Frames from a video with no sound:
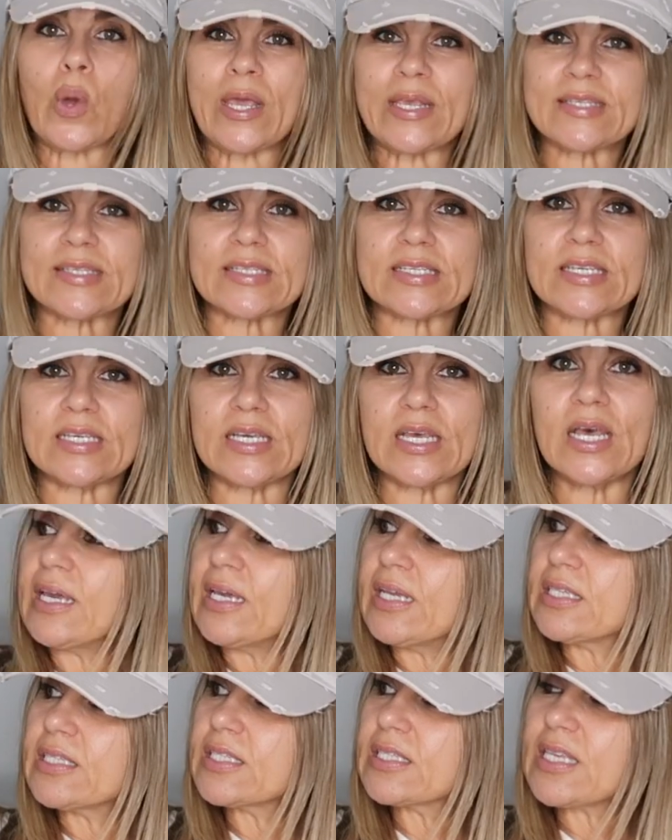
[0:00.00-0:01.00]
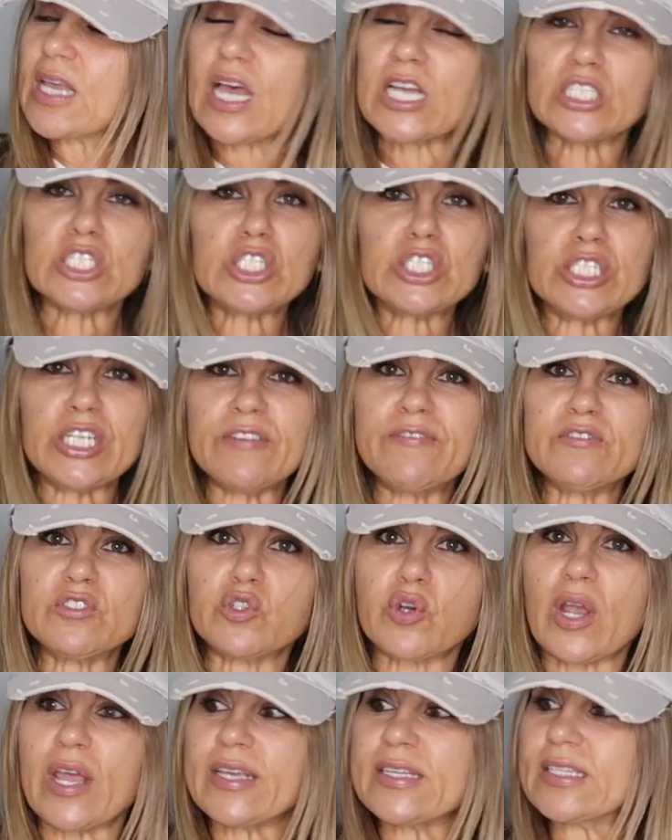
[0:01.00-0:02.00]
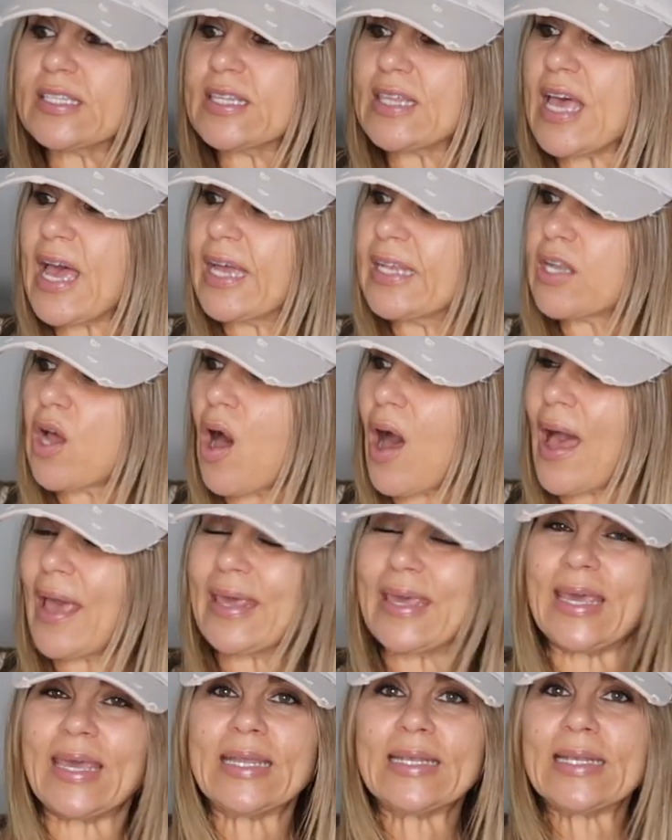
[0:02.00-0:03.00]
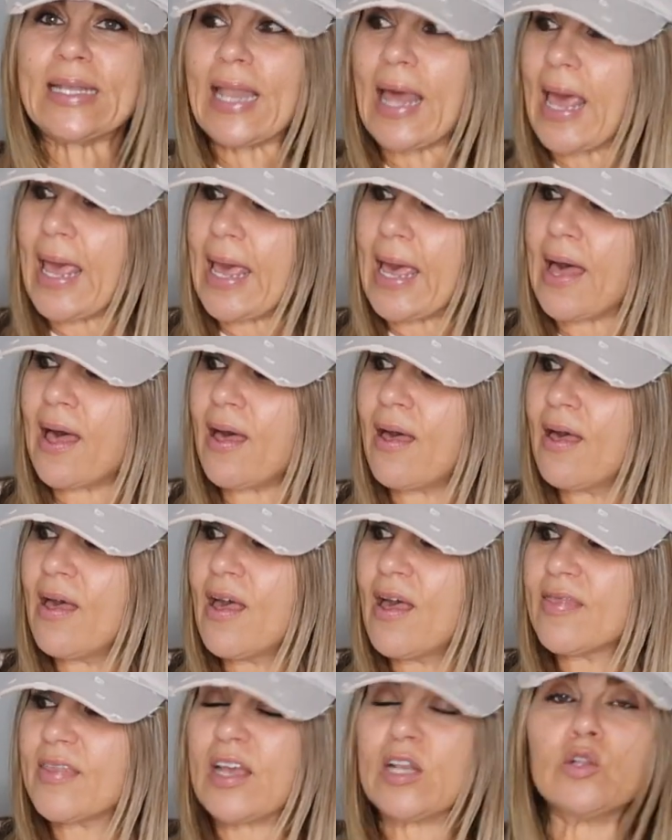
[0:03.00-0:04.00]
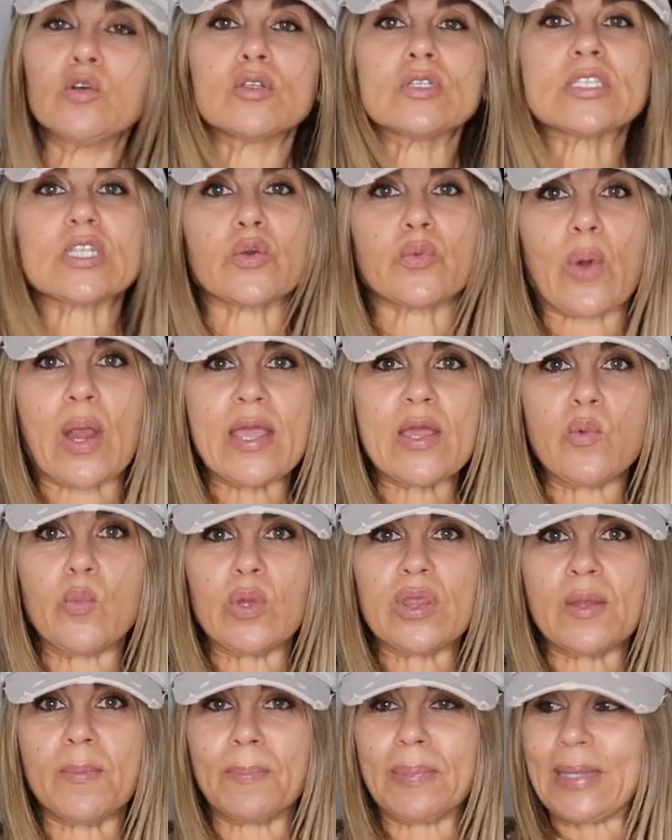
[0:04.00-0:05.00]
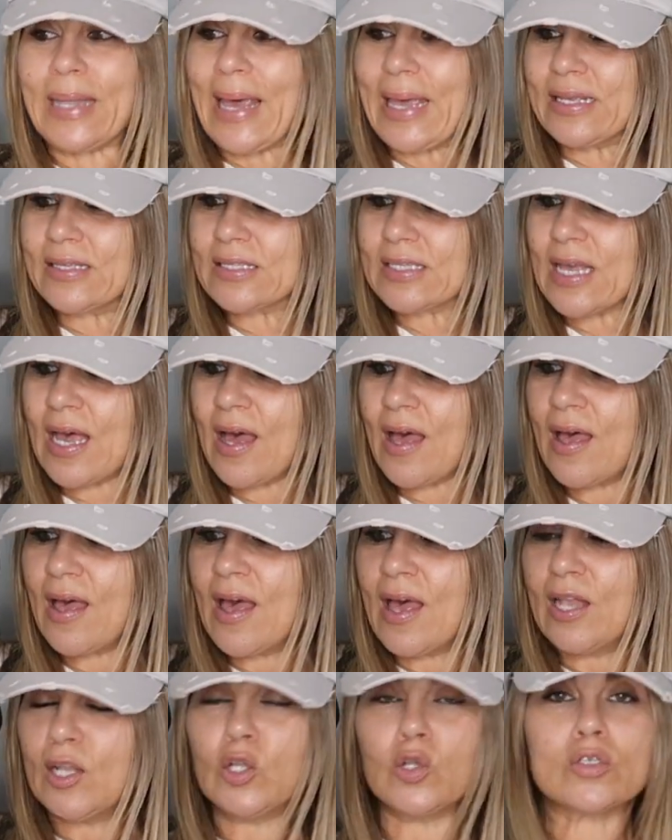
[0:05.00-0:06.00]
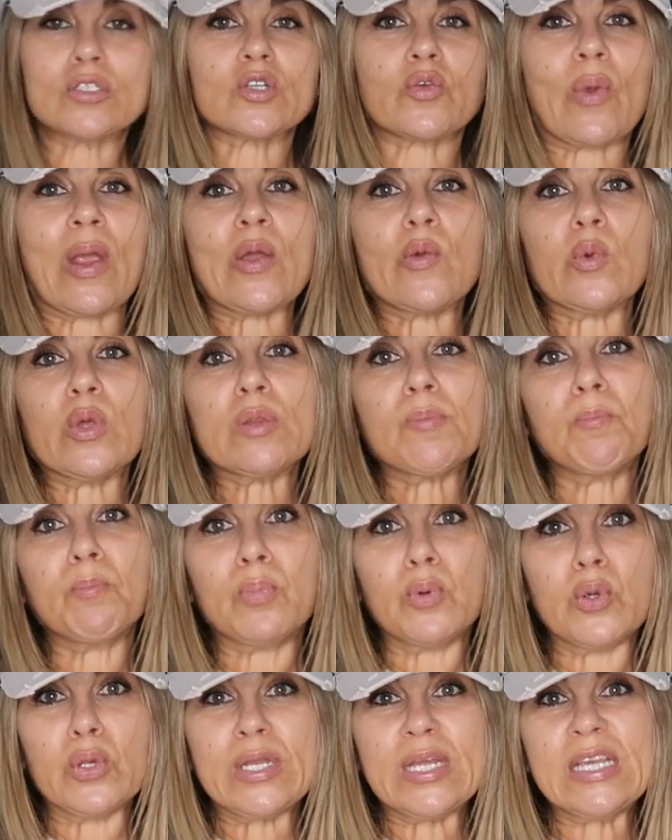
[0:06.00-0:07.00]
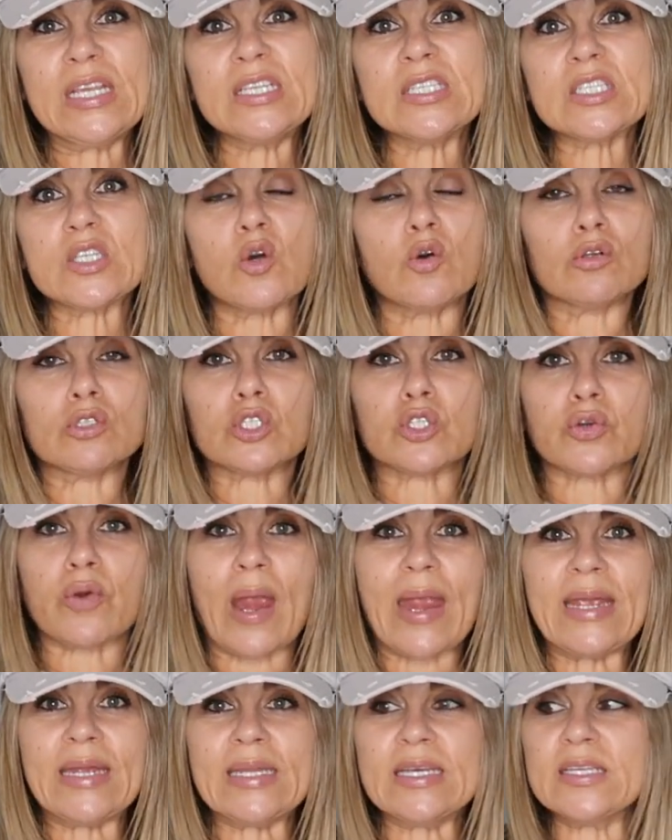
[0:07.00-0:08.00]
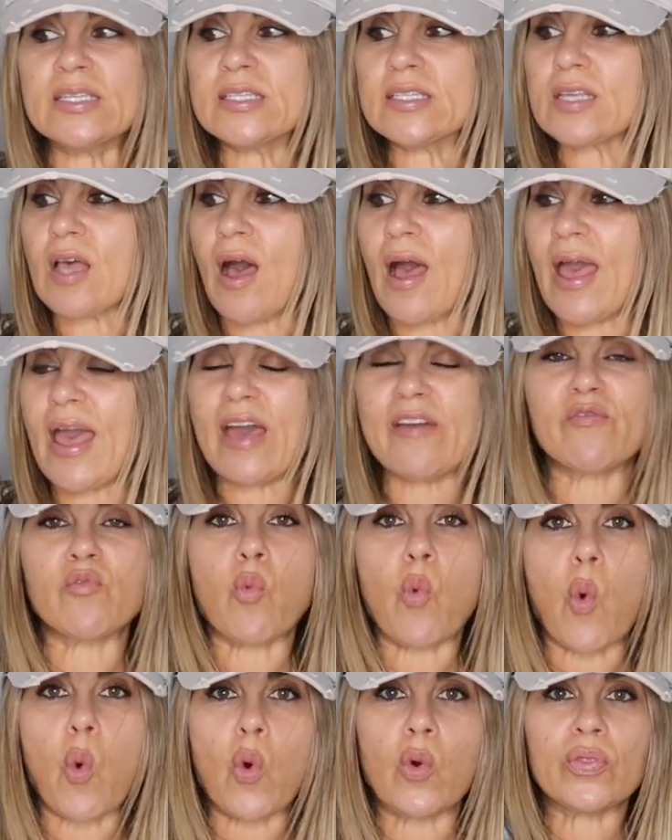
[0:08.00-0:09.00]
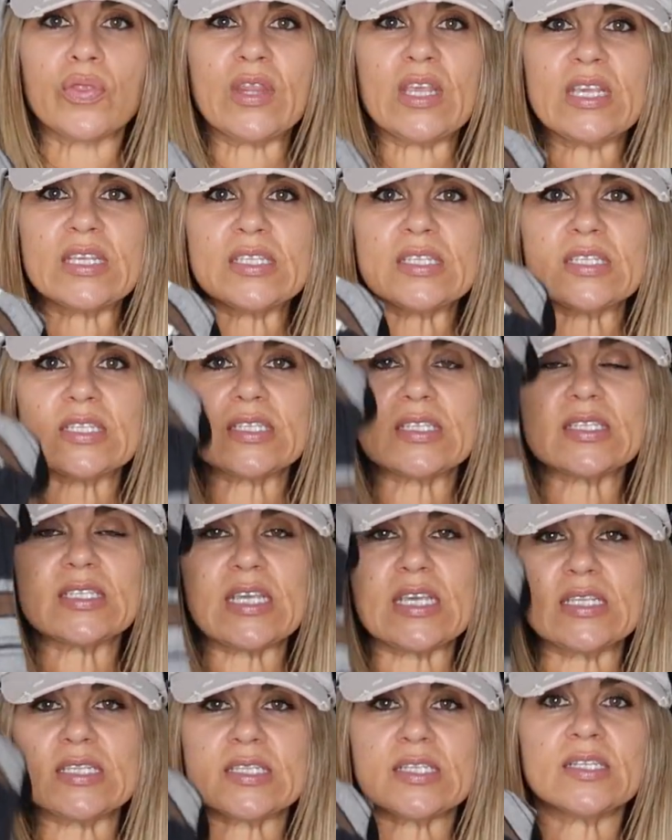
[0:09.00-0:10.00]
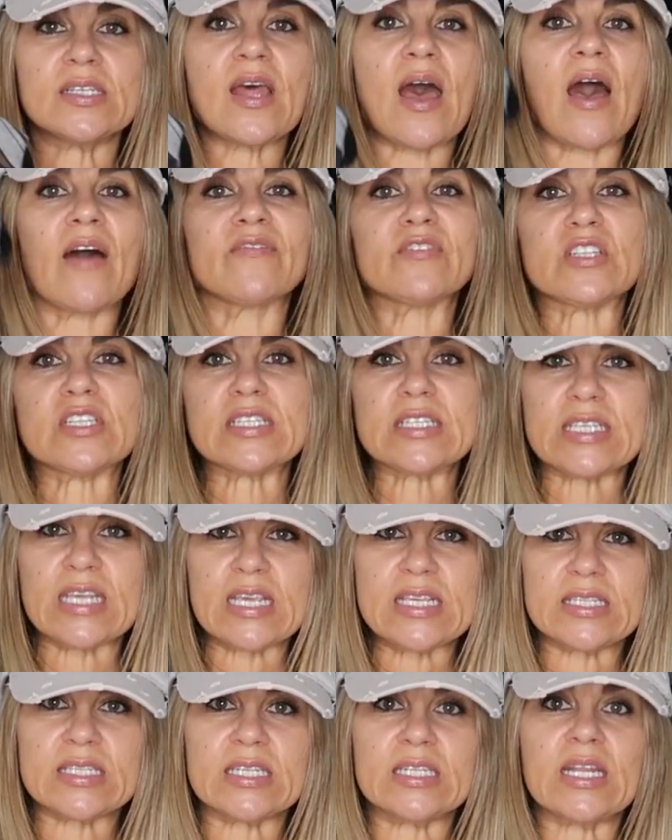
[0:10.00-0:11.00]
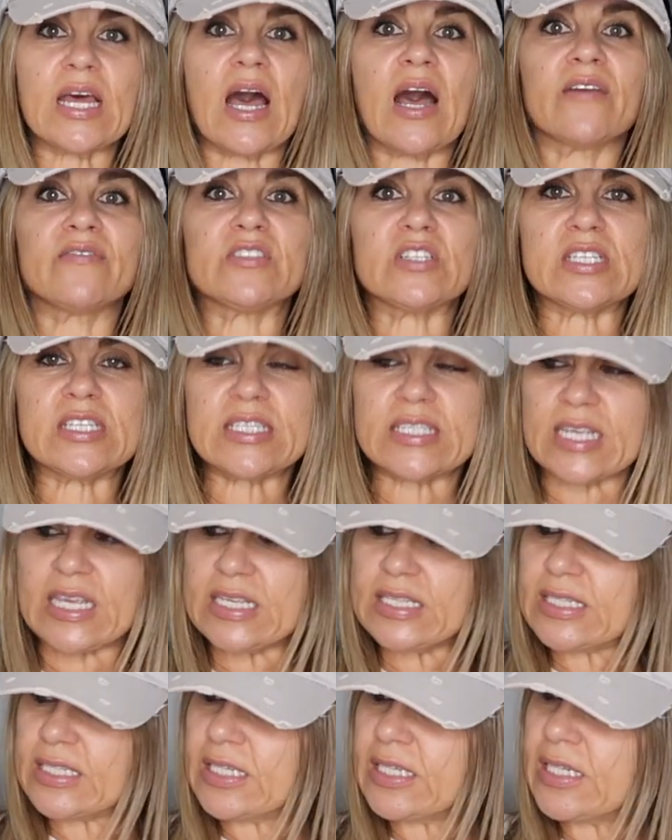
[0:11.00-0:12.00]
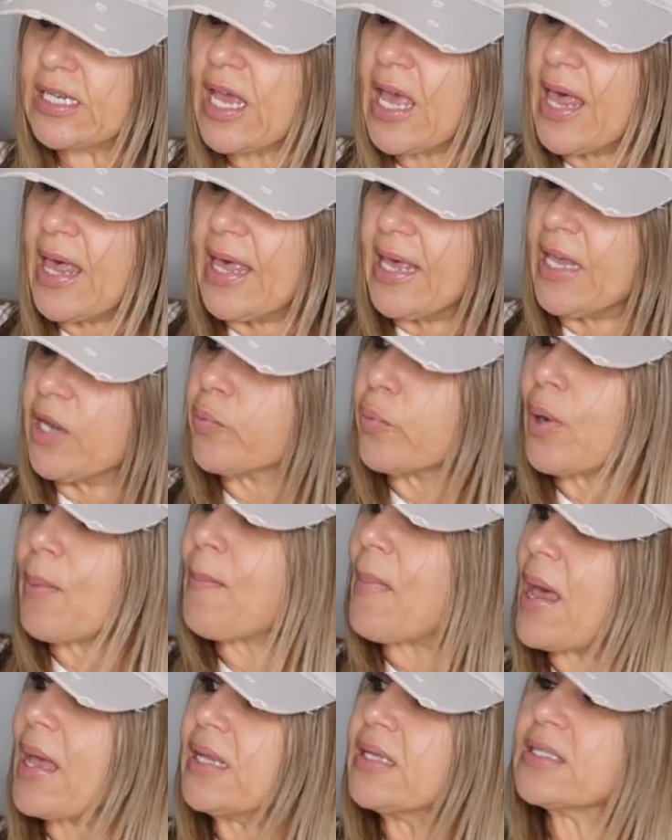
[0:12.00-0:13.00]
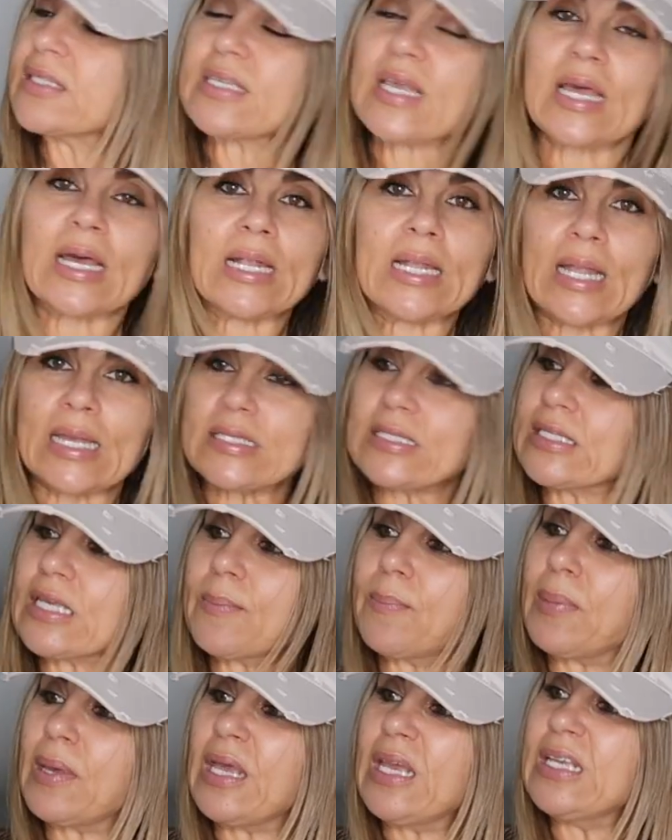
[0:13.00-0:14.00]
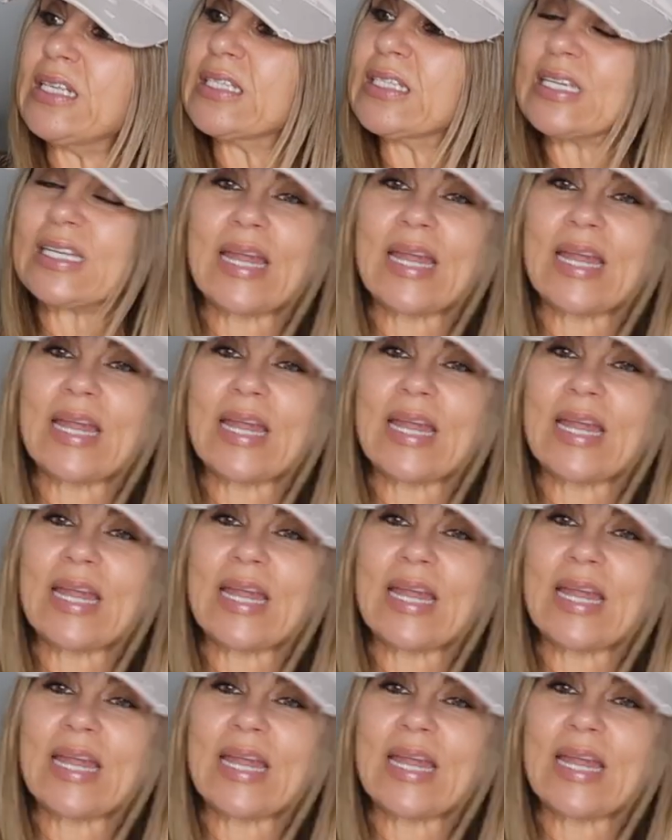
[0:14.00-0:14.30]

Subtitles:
Wesk. It's a shift dress that I can layer, that looks great with a blazer, looks great with booties or trainers. I have worn this season after season after season. It remains a classic piece.